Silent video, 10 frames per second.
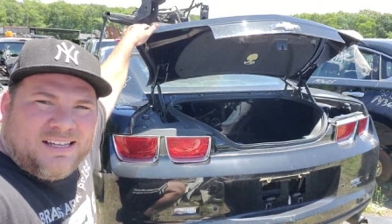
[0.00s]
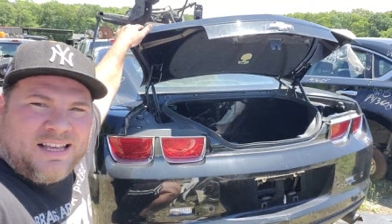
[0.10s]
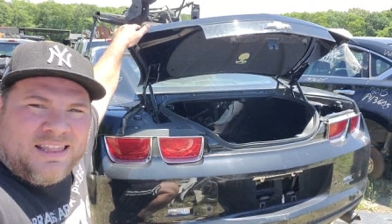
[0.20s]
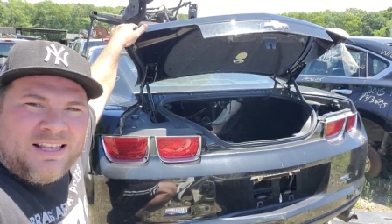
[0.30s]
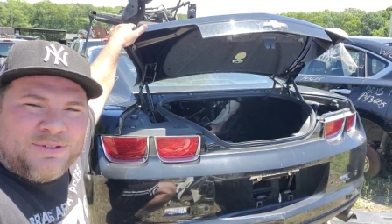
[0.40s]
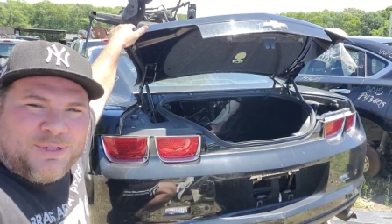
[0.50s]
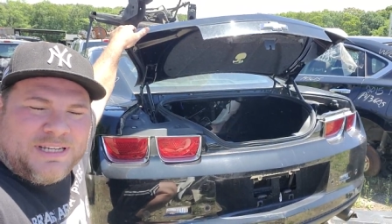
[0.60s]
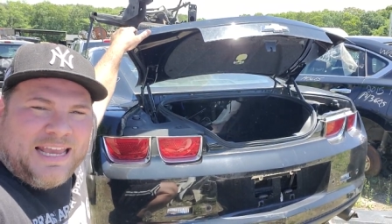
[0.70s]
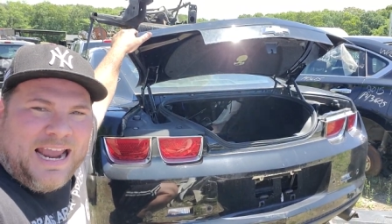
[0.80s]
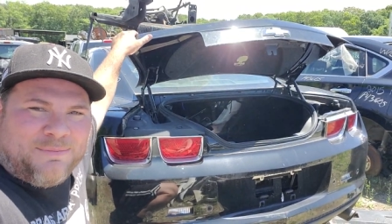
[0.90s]
Getting those
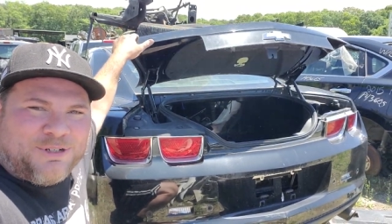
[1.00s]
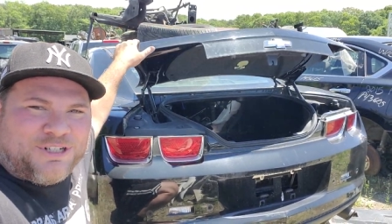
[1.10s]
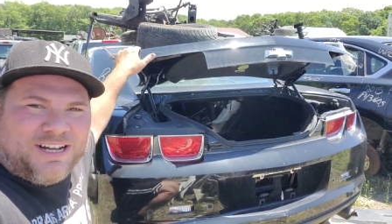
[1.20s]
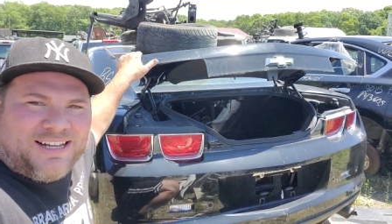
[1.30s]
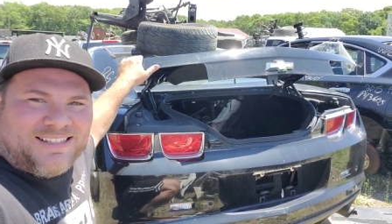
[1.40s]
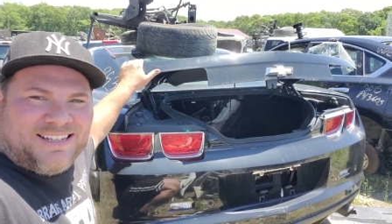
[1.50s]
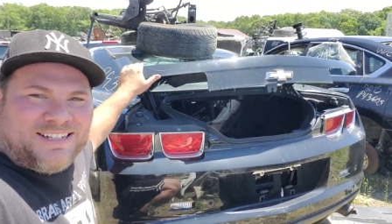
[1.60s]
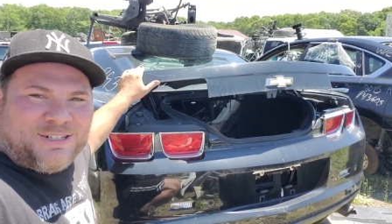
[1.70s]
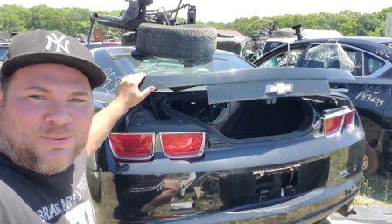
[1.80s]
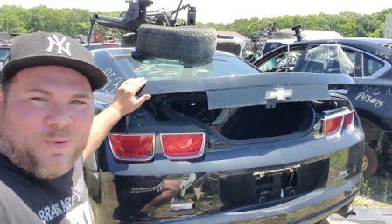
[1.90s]
good camera shots,
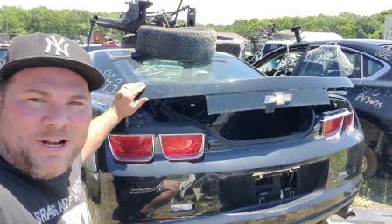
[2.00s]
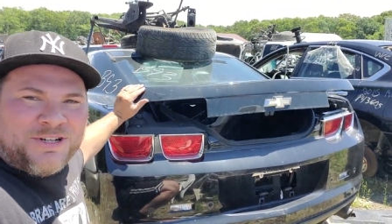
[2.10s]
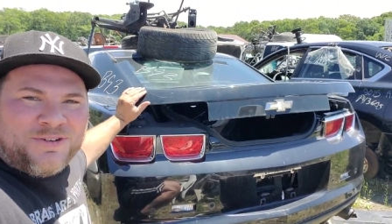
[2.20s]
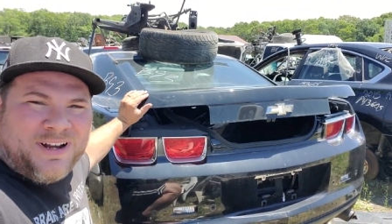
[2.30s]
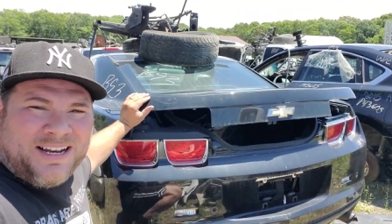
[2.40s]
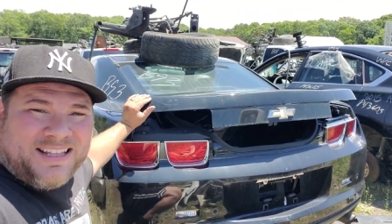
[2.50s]
just wedged it right